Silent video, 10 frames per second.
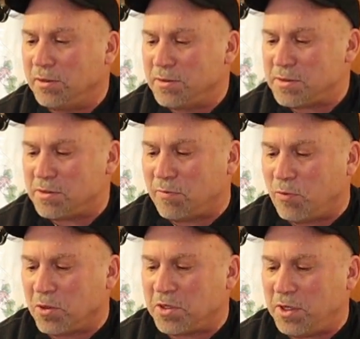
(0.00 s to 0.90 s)
This is a
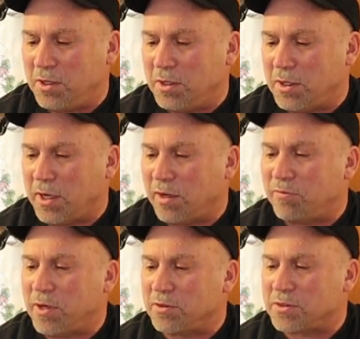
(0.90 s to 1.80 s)

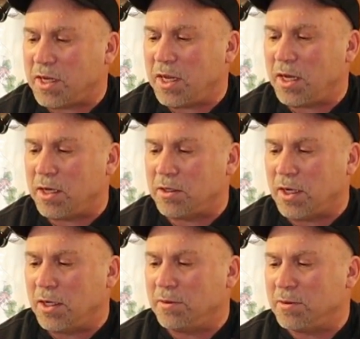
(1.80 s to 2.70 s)
14.5 ounce can.
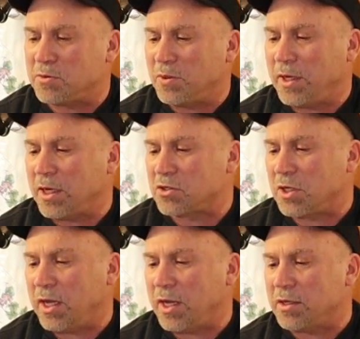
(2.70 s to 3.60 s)
This one
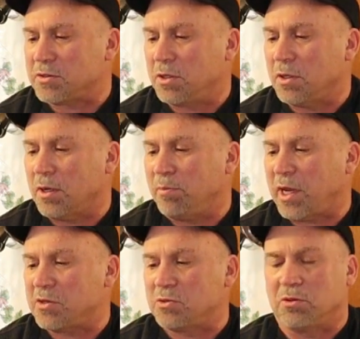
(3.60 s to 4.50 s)
actually has
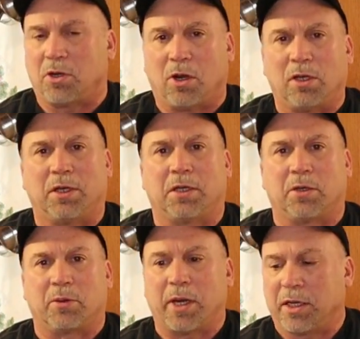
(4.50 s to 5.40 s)
basil and garlic
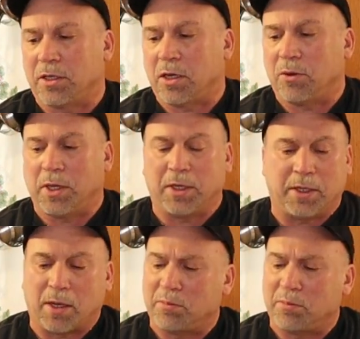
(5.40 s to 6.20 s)
and oregano in it.